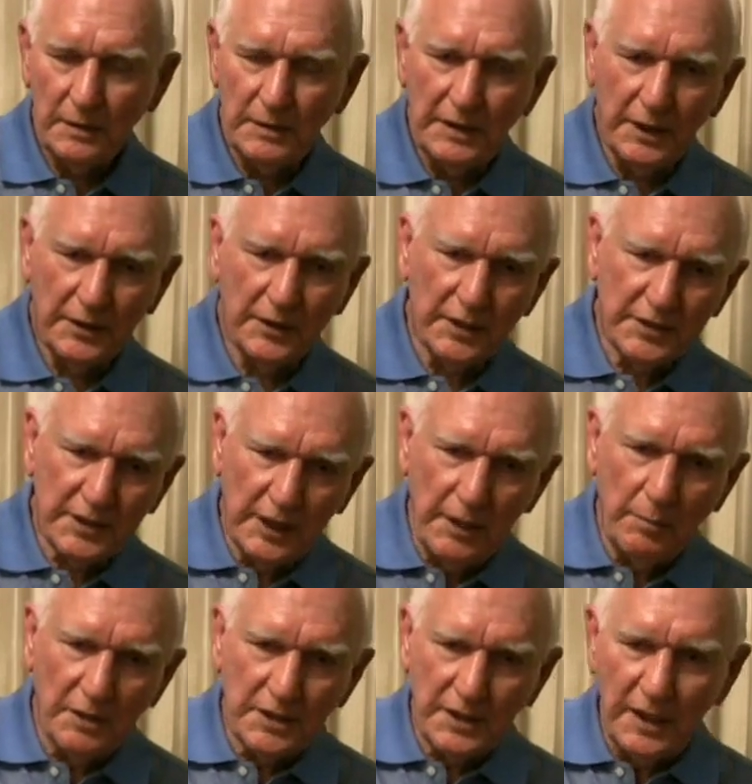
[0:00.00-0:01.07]
get their
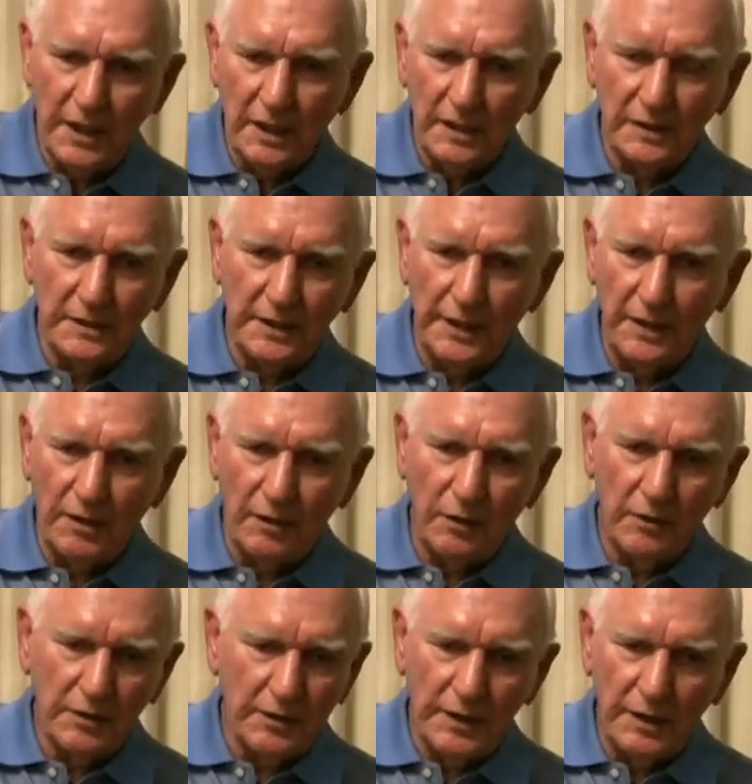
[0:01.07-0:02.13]
sabers out and they
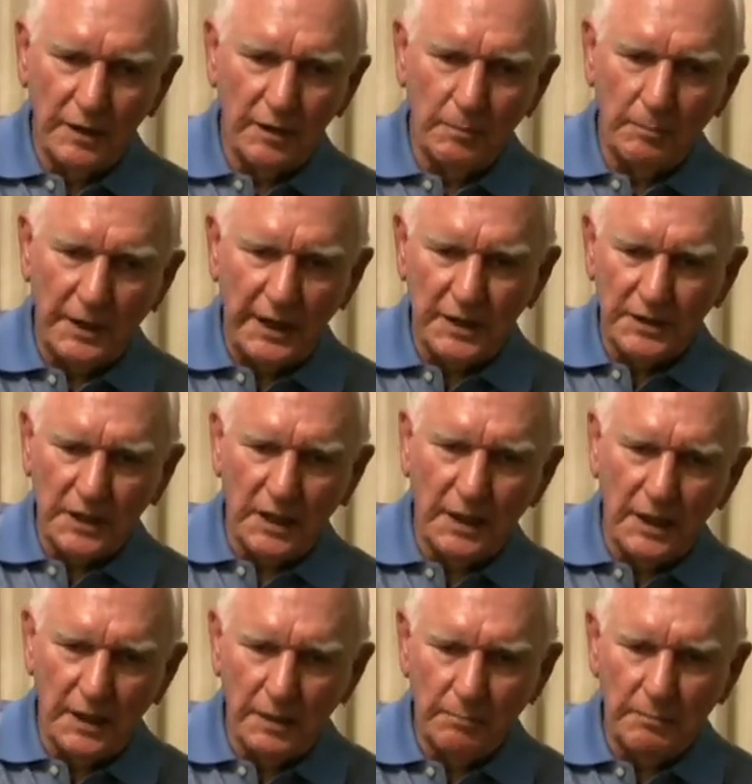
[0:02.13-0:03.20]
all yell,
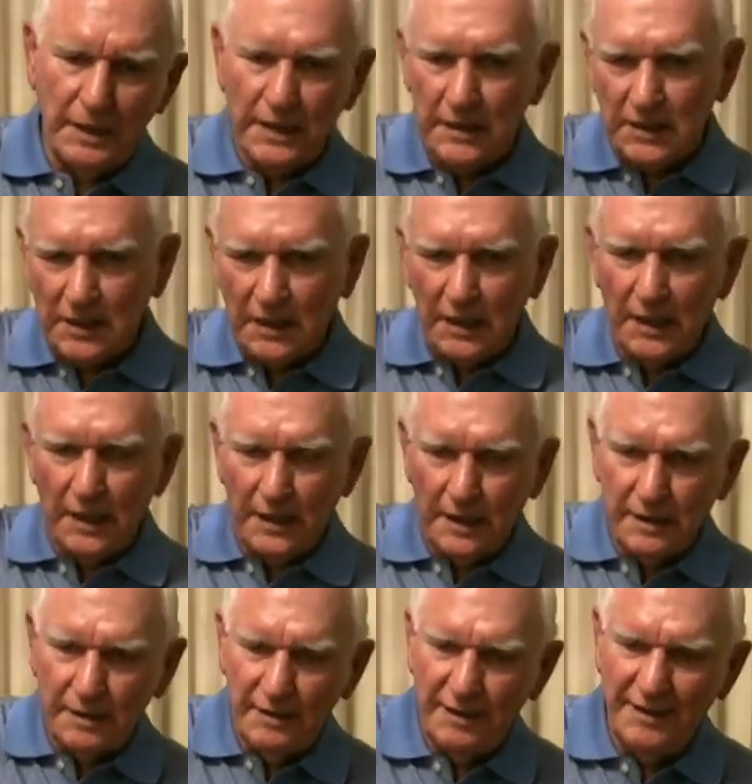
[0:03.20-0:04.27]
Banzai, Banzai.
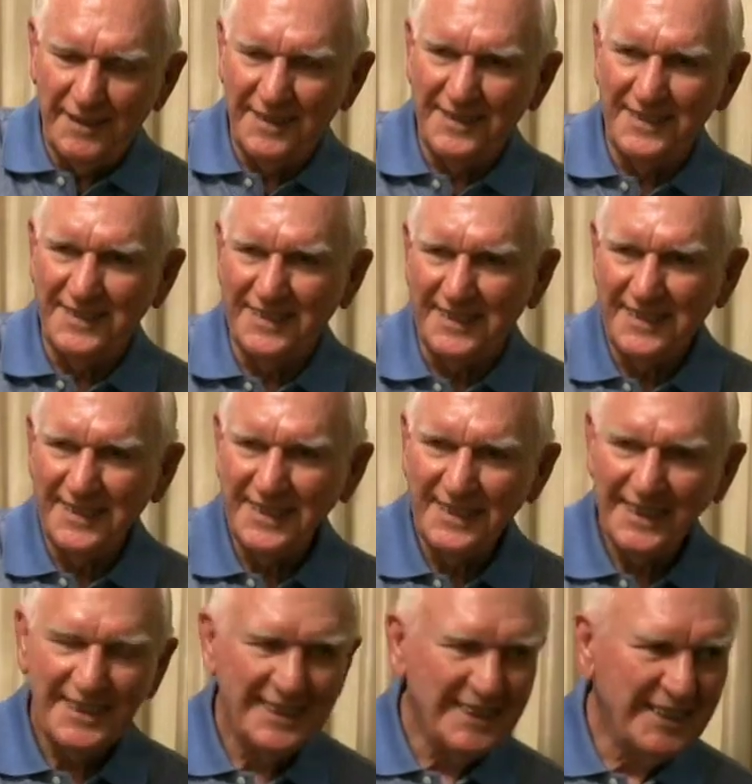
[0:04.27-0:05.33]
Wow, so you can
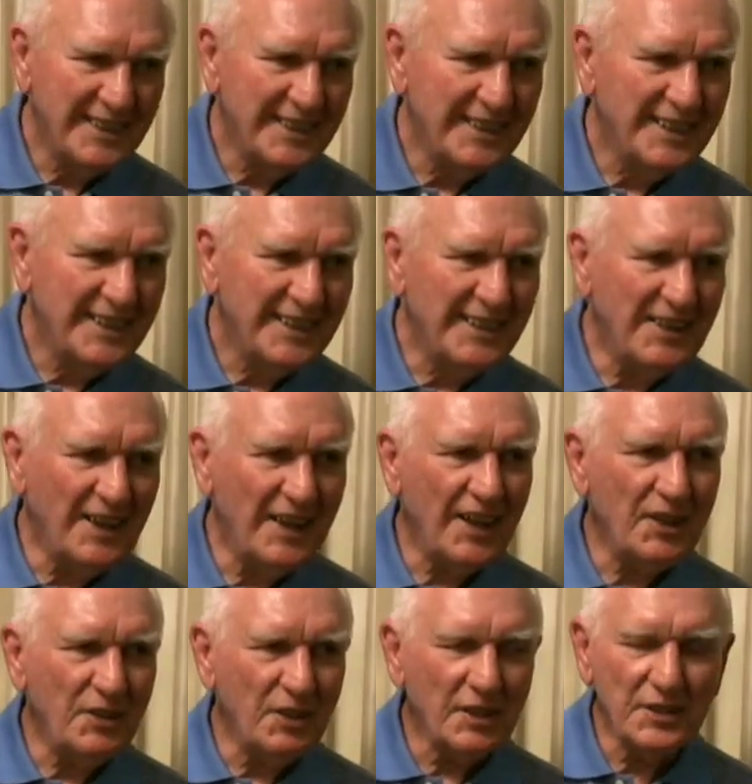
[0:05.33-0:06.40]
actually see them. Yeah,
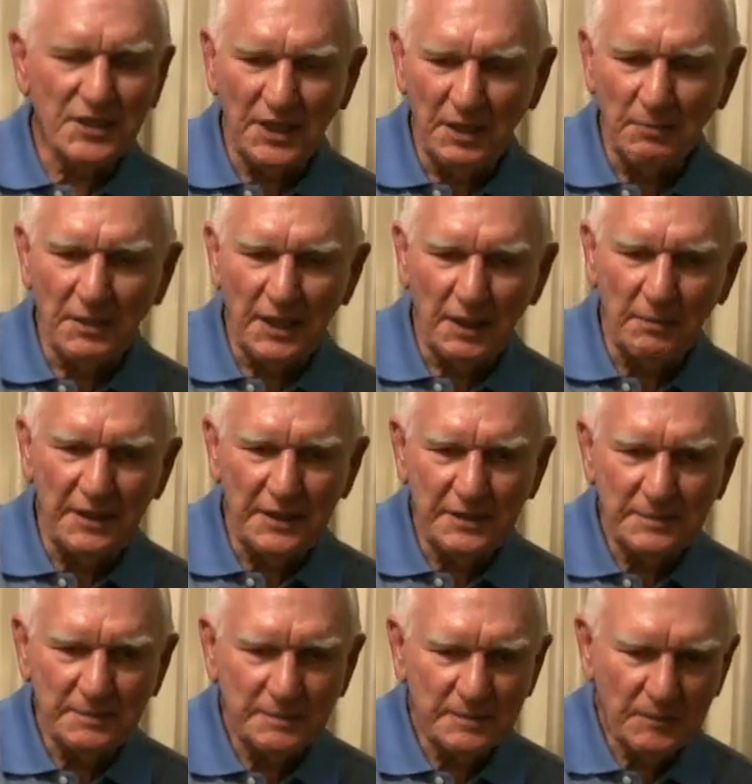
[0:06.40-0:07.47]
assaulting. you can see them coming.
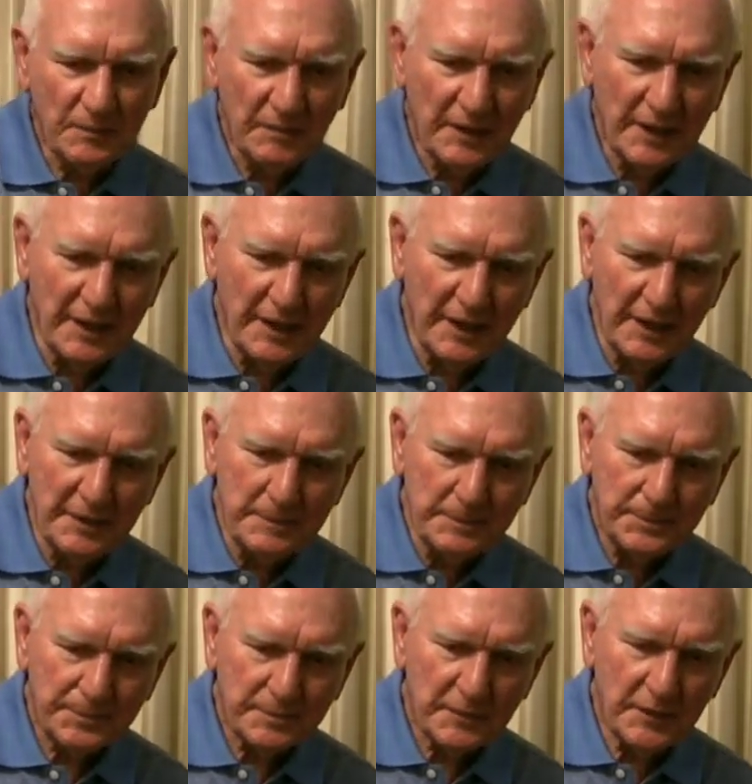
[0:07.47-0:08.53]
And
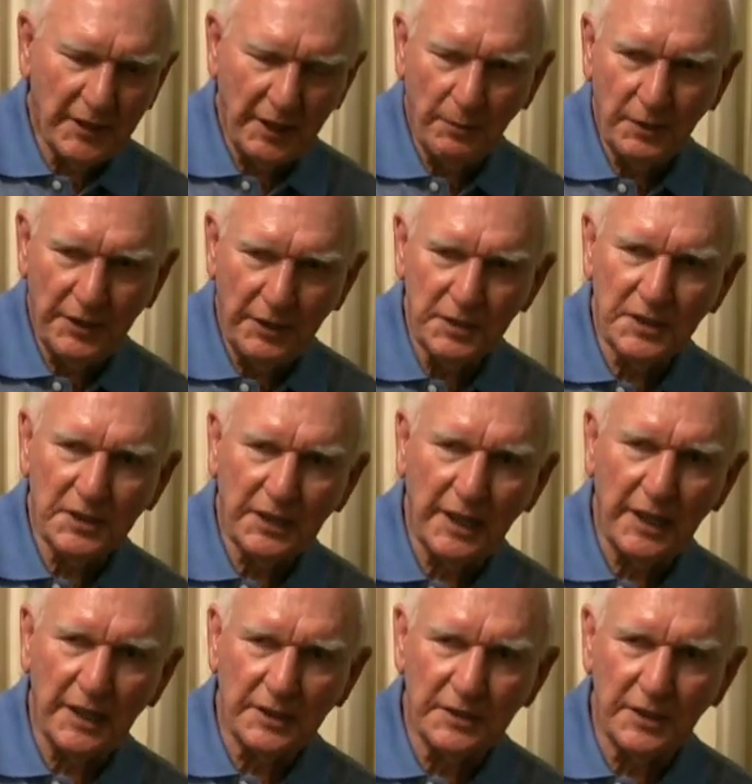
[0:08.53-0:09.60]
they were using
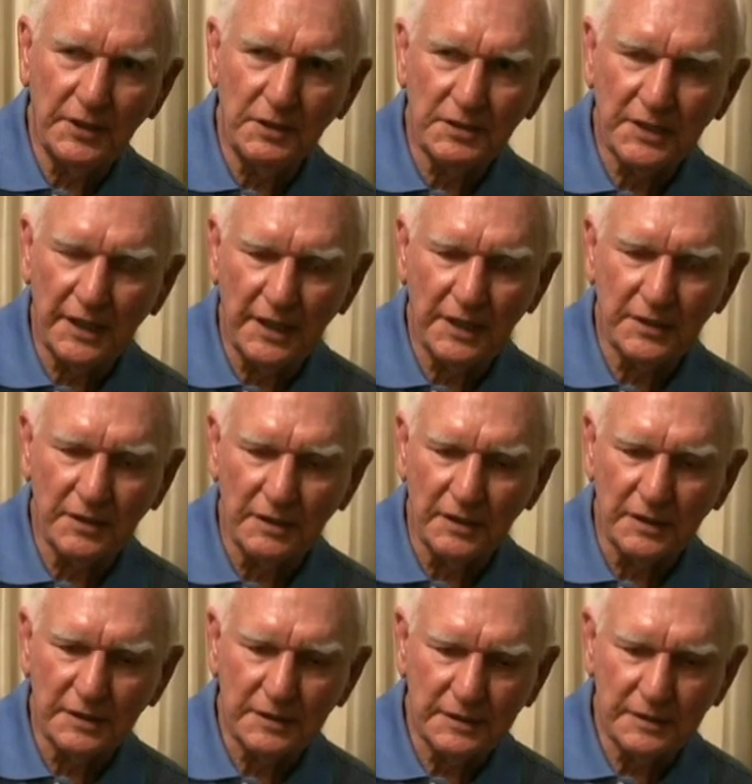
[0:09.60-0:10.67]
tanks. They used tanks on
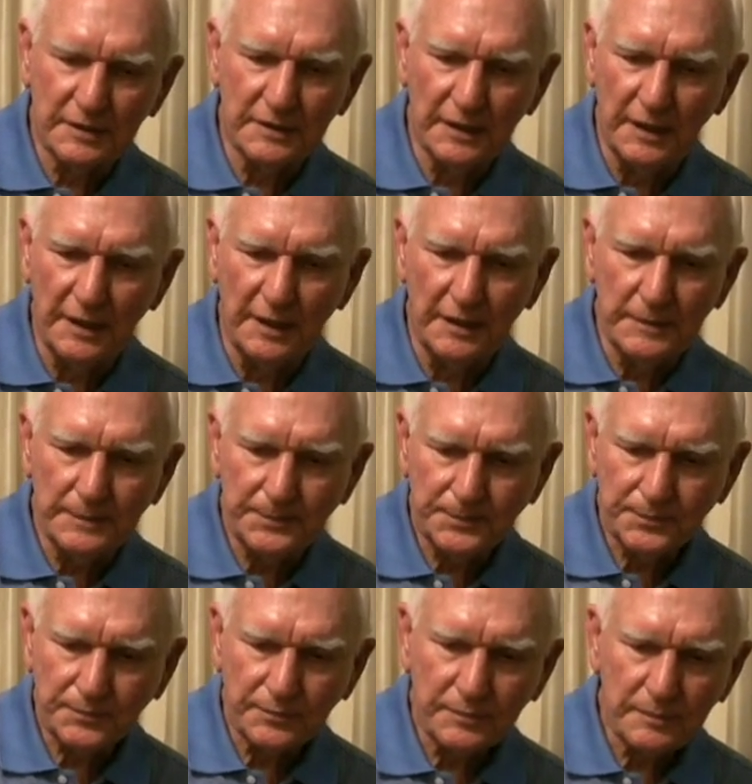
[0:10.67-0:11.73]
us. And hmm.